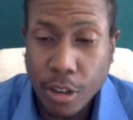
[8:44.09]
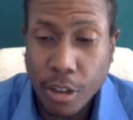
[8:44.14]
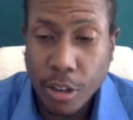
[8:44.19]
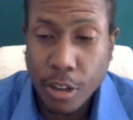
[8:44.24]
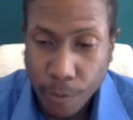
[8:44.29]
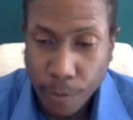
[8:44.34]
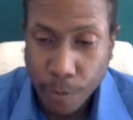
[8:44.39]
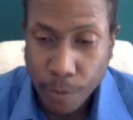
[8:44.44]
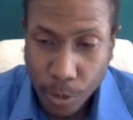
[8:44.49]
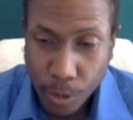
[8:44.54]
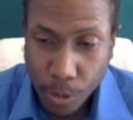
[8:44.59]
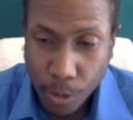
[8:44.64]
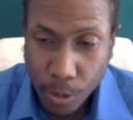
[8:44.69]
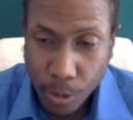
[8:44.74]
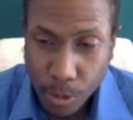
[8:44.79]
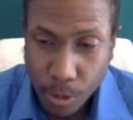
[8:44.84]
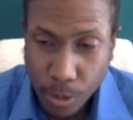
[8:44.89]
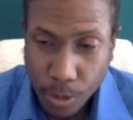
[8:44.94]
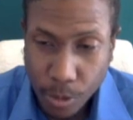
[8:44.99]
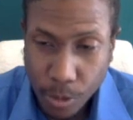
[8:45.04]
full
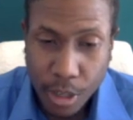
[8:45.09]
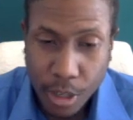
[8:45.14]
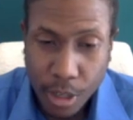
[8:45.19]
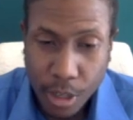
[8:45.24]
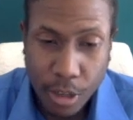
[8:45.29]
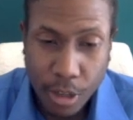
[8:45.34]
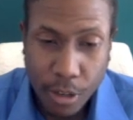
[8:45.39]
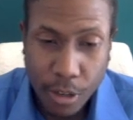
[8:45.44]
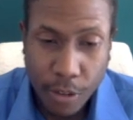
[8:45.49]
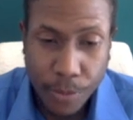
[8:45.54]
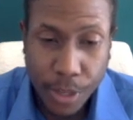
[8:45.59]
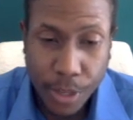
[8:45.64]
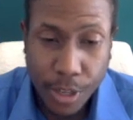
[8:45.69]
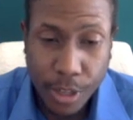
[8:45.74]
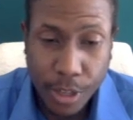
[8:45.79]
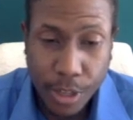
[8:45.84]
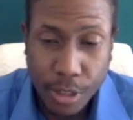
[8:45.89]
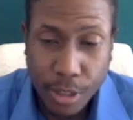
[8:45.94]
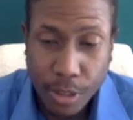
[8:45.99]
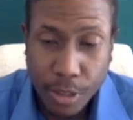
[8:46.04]
of
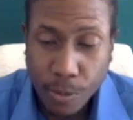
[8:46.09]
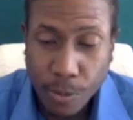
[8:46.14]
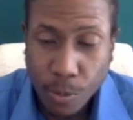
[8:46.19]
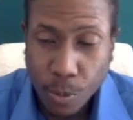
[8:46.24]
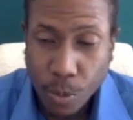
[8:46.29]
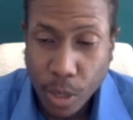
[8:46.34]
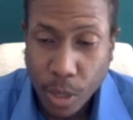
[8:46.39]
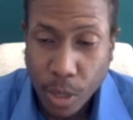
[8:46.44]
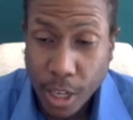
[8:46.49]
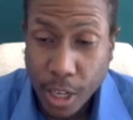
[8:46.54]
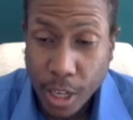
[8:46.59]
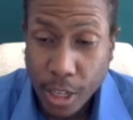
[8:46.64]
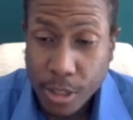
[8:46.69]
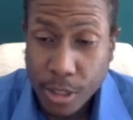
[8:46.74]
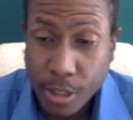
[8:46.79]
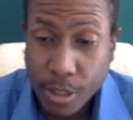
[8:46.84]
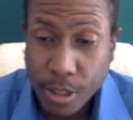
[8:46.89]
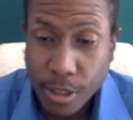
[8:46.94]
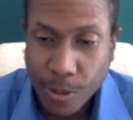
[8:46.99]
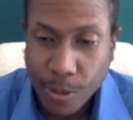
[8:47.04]
things that
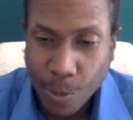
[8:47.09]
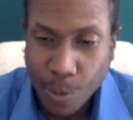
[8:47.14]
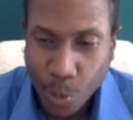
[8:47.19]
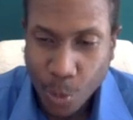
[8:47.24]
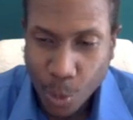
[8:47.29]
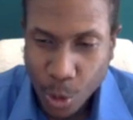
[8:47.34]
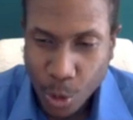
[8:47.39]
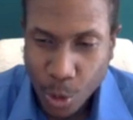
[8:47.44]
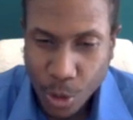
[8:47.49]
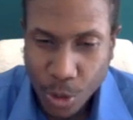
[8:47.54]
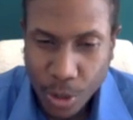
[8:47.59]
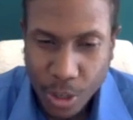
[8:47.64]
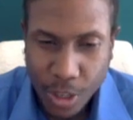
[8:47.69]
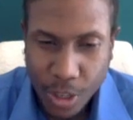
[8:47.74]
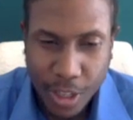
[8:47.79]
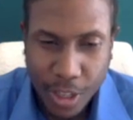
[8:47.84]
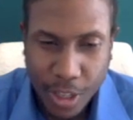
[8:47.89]
actually work.